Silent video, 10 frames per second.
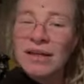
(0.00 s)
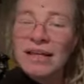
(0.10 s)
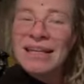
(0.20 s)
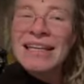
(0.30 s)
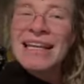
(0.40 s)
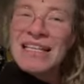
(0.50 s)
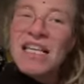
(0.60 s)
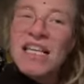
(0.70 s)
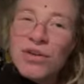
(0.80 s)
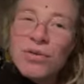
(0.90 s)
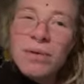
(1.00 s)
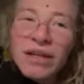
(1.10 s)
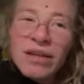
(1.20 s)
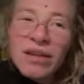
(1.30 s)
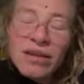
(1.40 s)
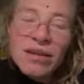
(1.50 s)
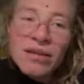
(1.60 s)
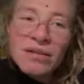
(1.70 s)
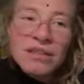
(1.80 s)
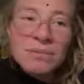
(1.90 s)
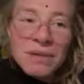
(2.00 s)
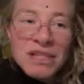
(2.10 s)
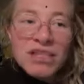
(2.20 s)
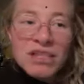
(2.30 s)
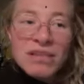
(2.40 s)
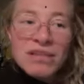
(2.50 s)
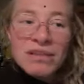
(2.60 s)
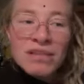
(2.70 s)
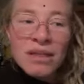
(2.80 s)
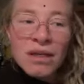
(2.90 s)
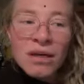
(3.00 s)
And I think as a human species,